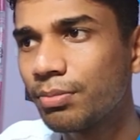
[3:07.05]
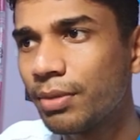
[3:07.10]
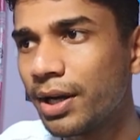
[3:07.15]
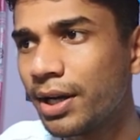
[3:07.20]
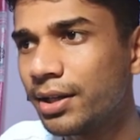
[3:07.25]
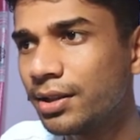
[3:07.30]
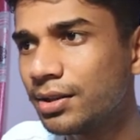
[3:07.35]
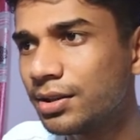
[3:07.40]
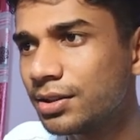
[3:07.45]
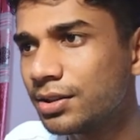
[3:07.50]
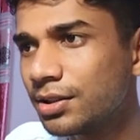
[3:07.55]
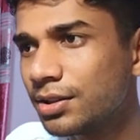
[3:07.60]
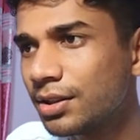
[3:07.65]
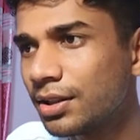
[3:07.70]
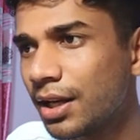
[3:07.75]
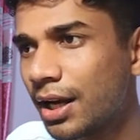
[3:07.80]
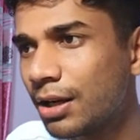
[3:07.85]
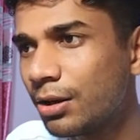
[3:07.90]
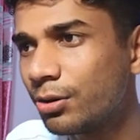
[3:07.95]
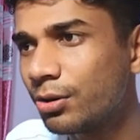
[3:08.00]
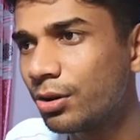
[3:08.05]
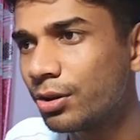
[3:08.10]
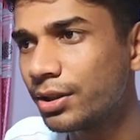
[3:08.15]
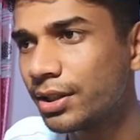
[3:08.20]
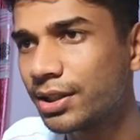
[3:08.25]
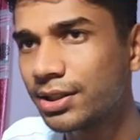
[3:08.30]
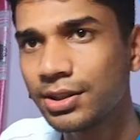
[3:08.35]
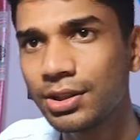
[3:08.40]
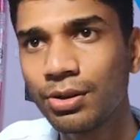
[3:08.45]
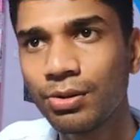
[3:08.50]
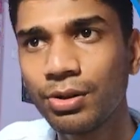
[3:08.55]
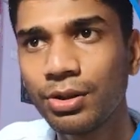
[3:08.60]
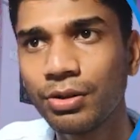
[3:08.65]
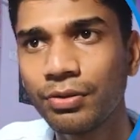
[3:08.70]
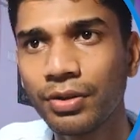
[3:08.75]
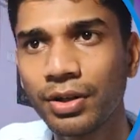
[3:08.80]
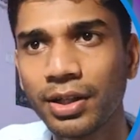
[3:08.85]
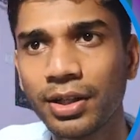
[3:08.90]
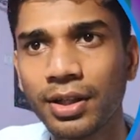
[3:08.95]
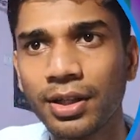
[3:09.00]
Man, this is the hello.txt only
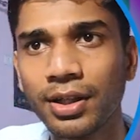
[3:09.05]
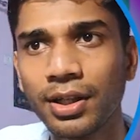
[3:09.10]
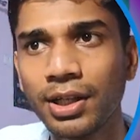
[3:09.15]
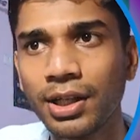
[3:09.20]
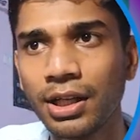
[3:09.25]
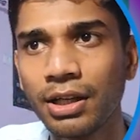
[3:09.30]
over here.